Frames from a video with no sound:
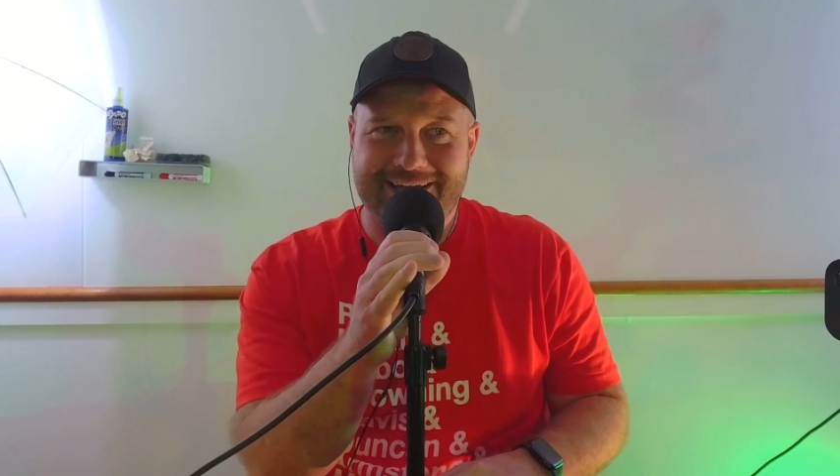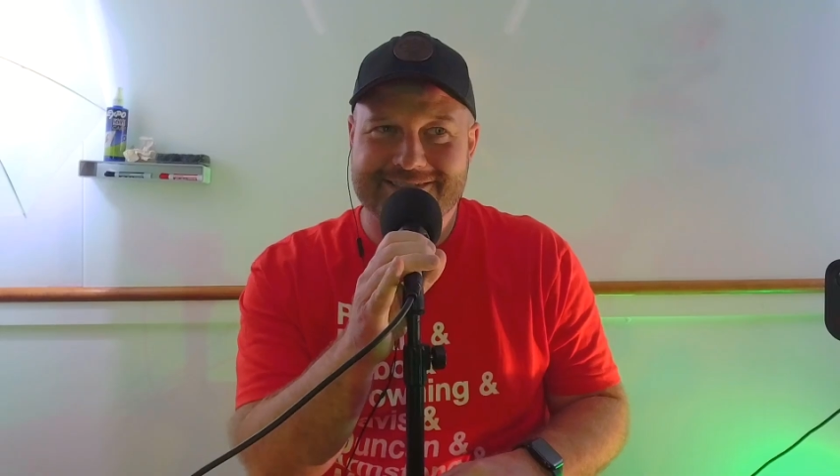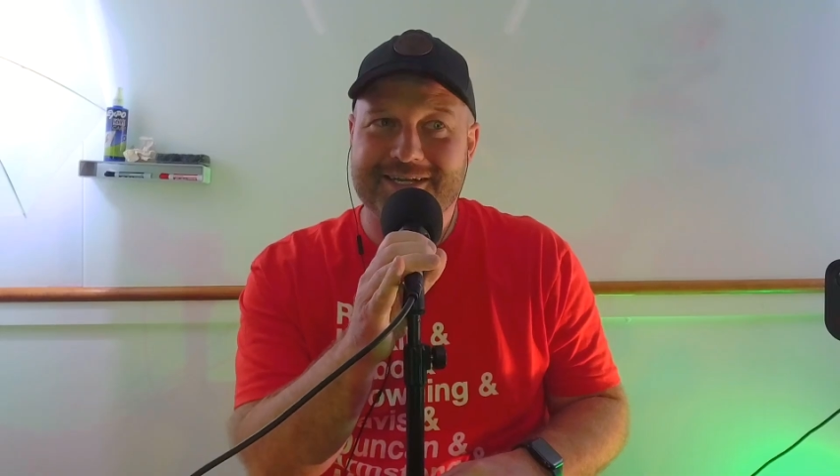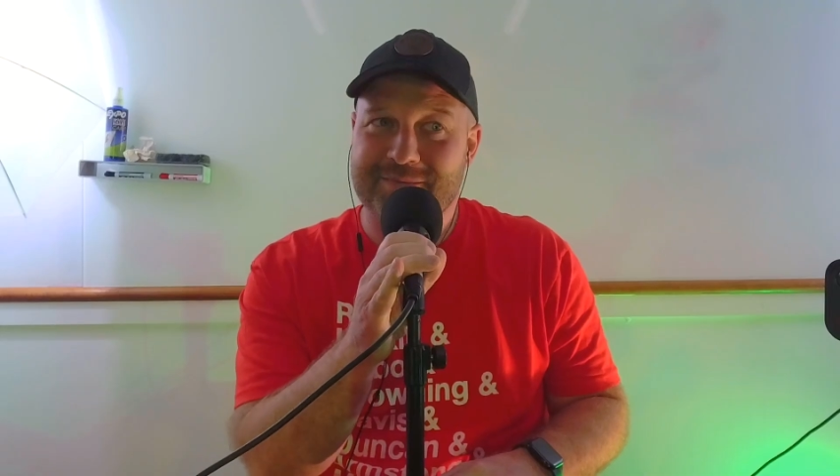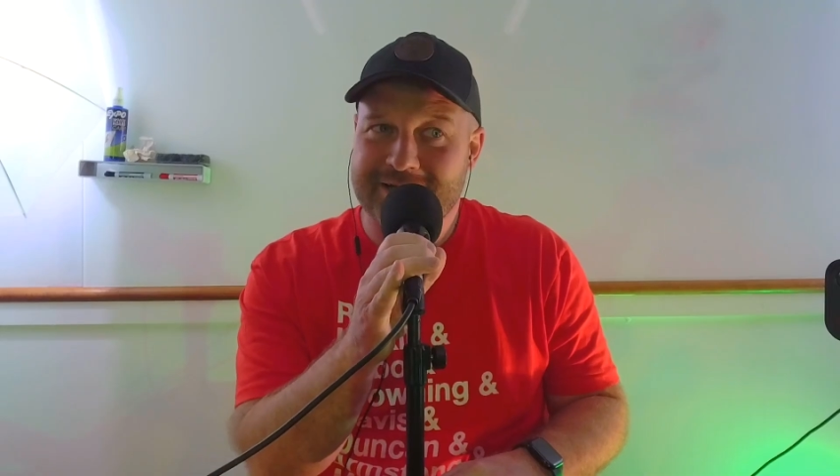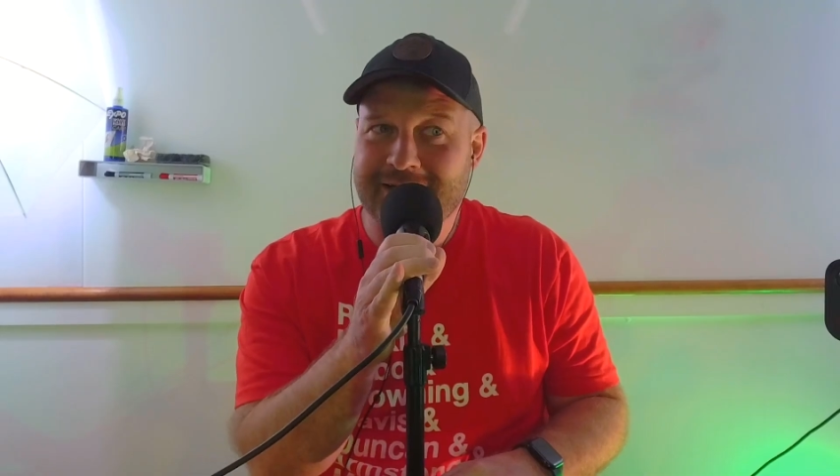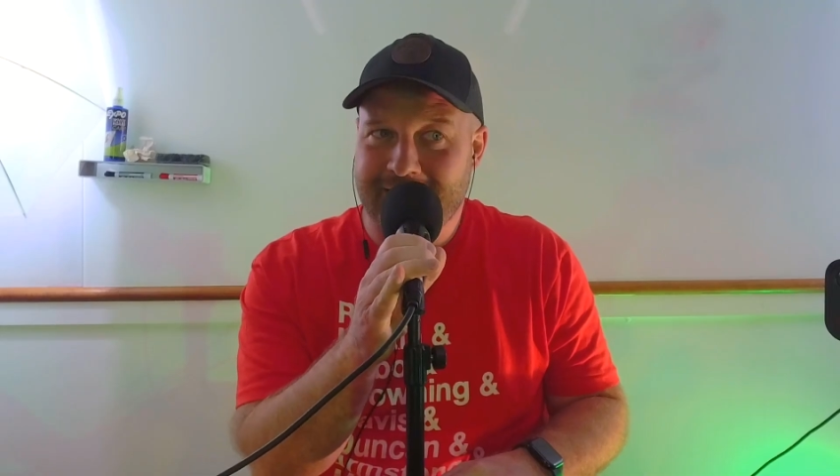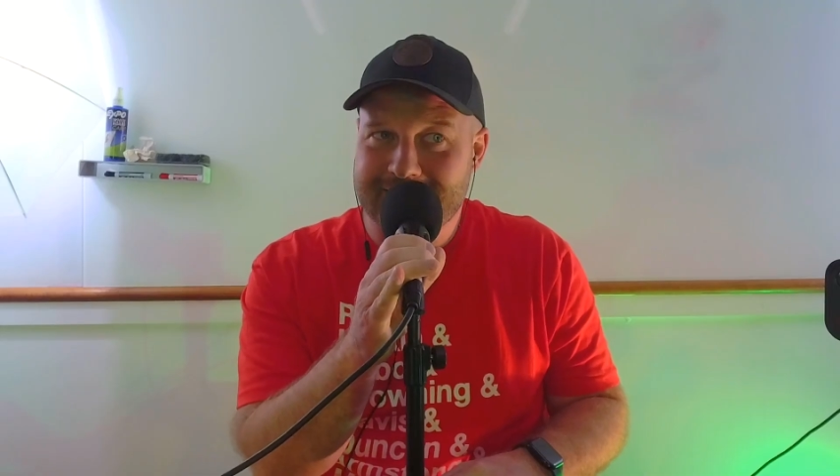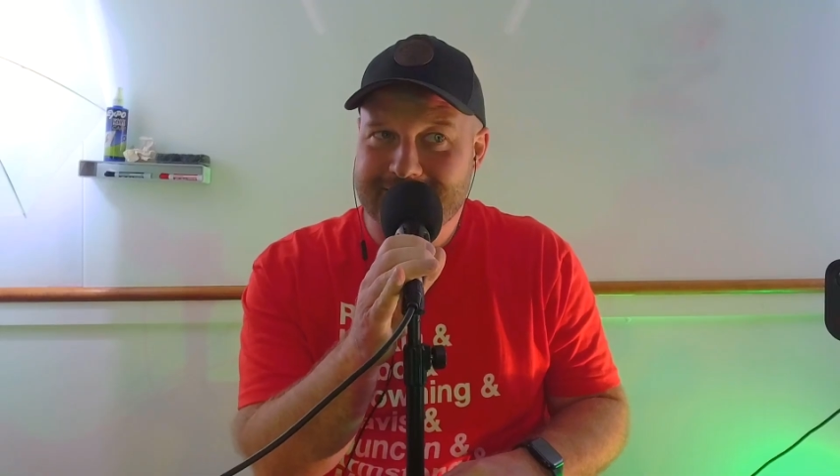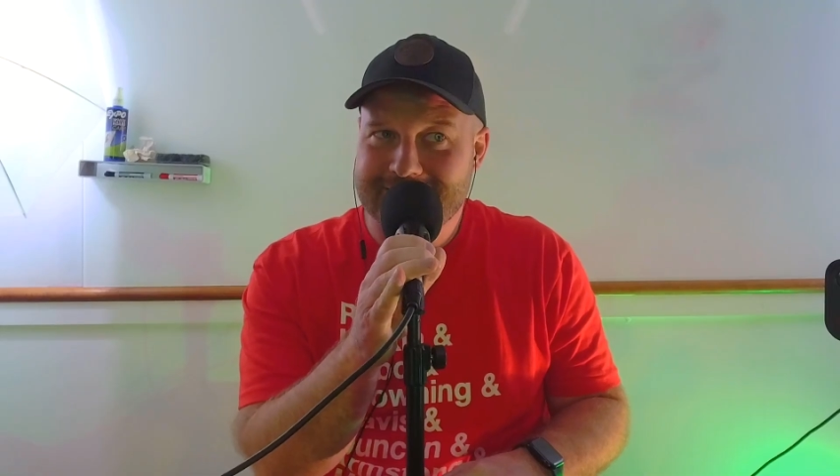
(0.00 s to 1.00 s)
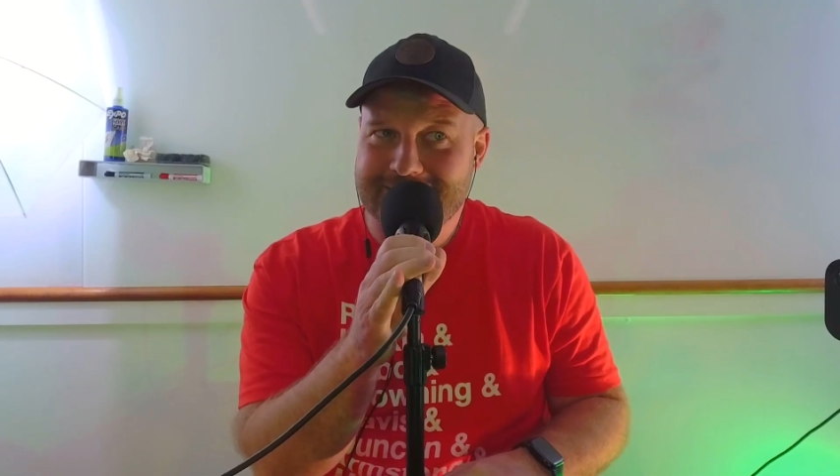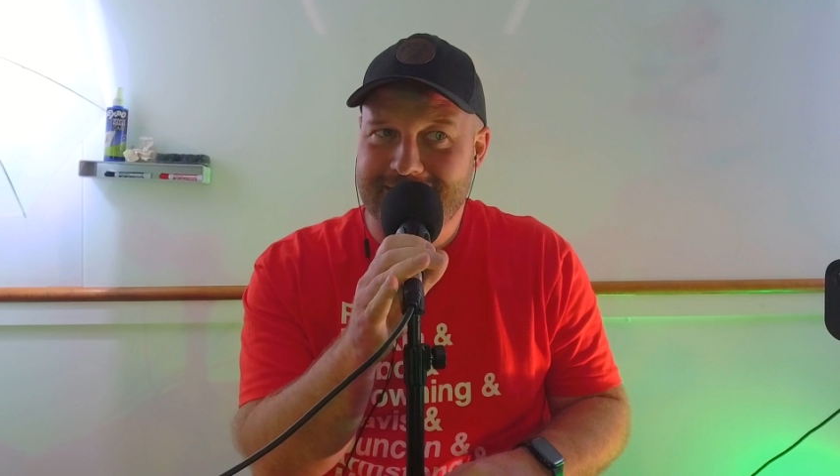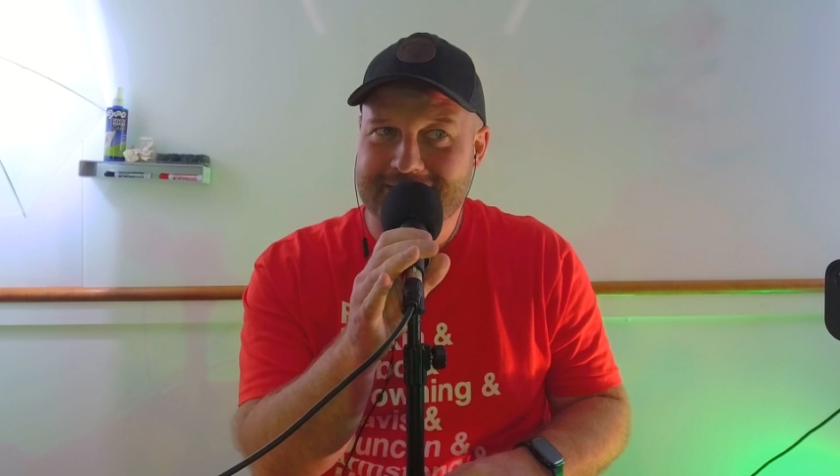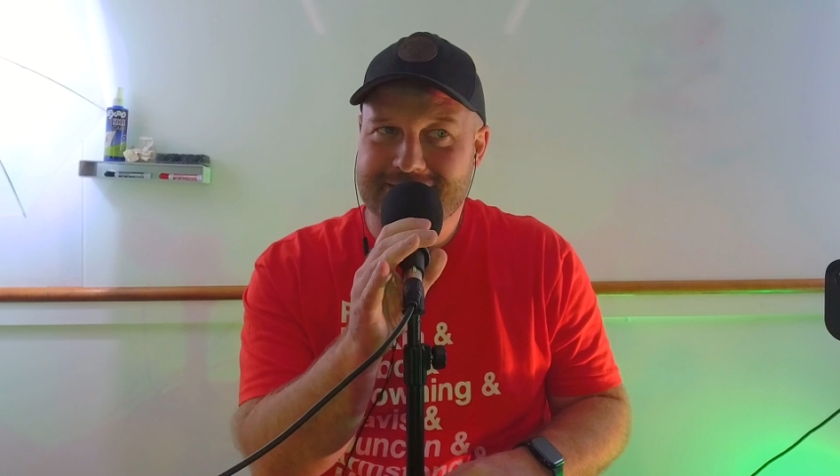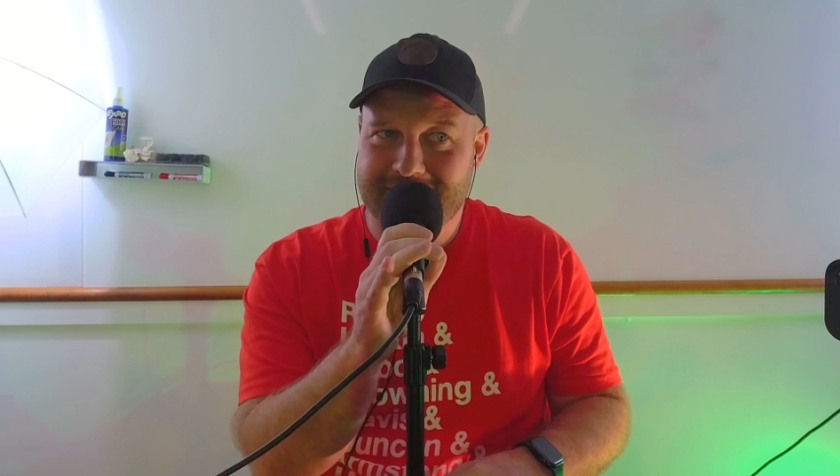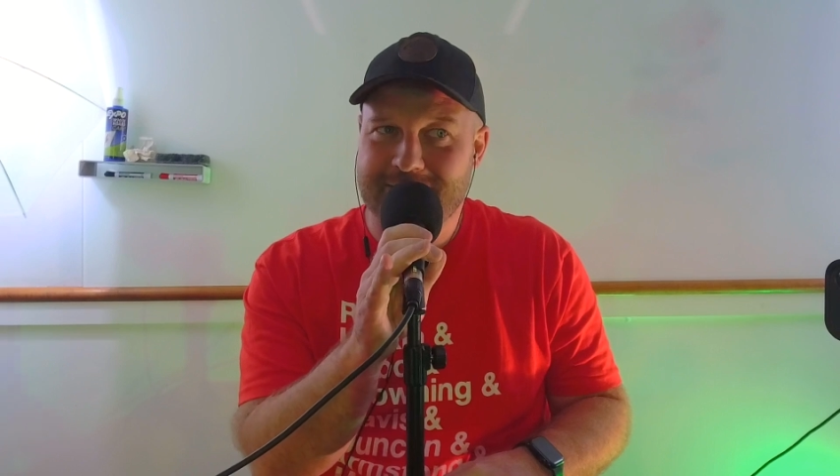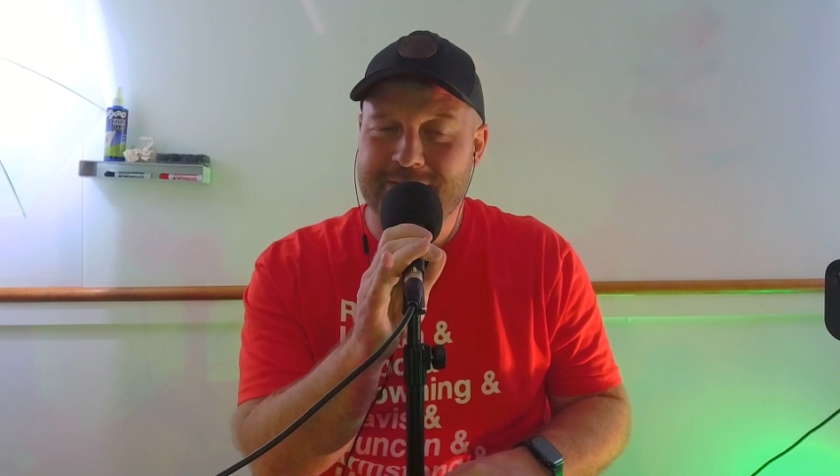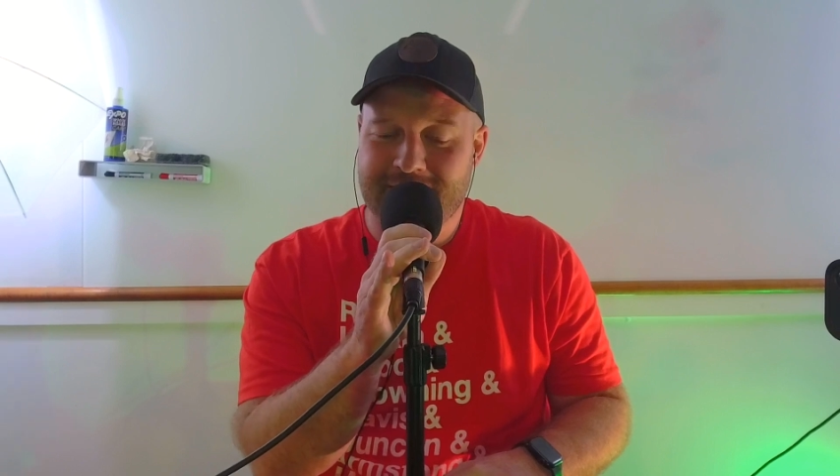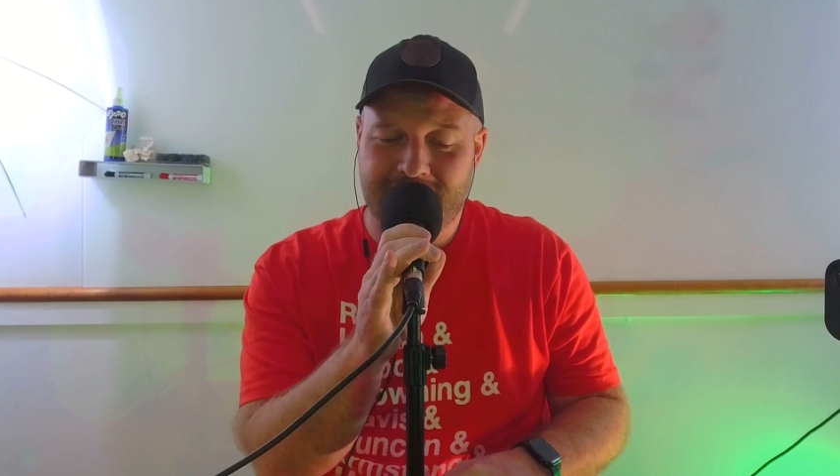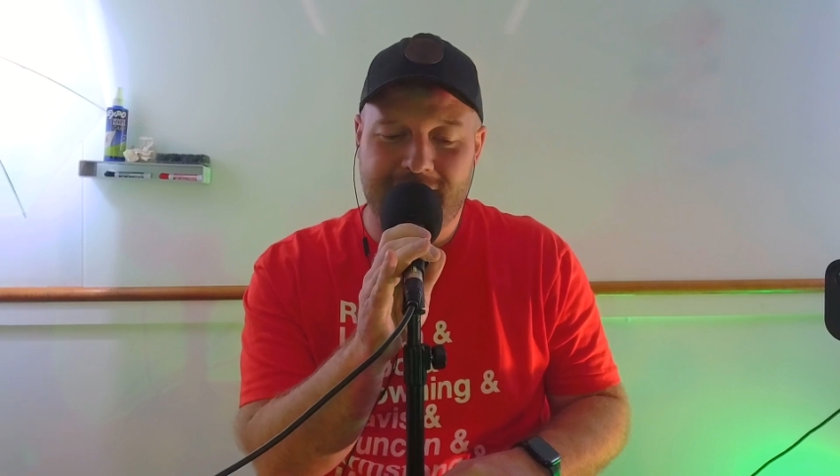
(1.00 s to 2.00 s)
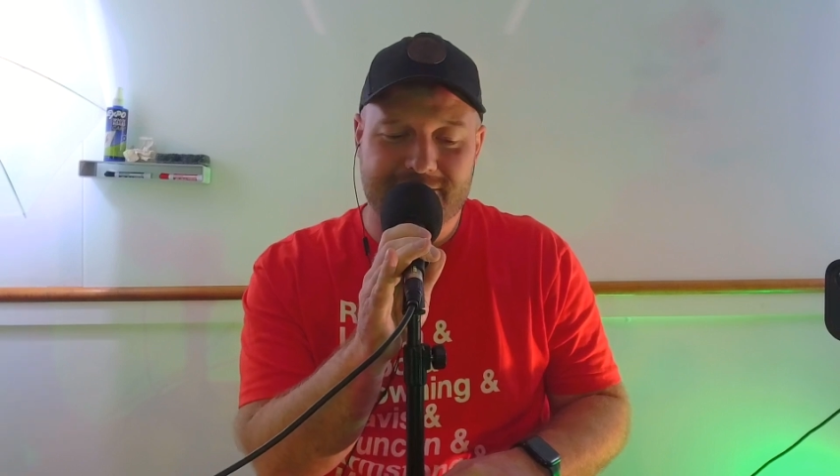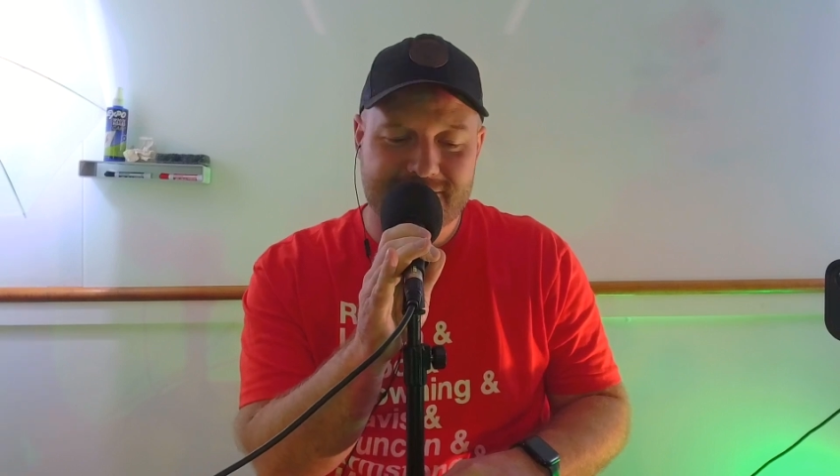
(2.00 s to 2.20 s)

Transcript: it's going to be a lot. It's going to be a lot.